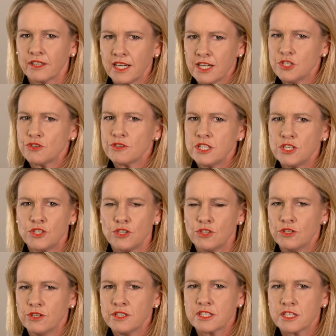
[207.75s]
country
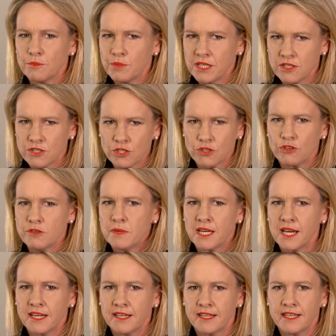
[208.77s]
students to be
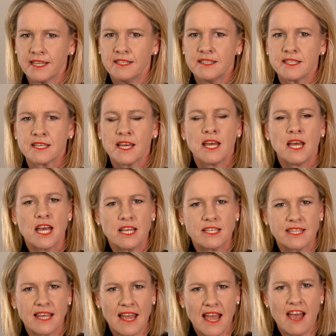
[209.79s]
discriminated against
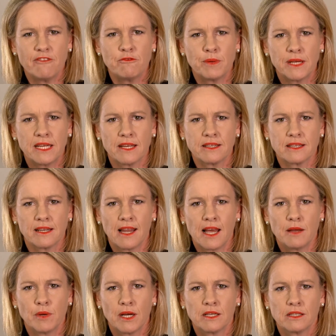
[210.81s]
as they have been under
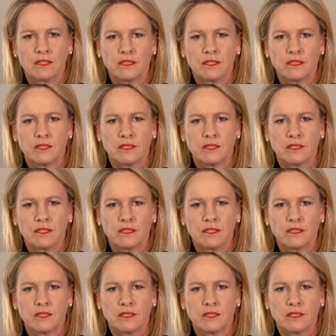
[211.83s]
Labor.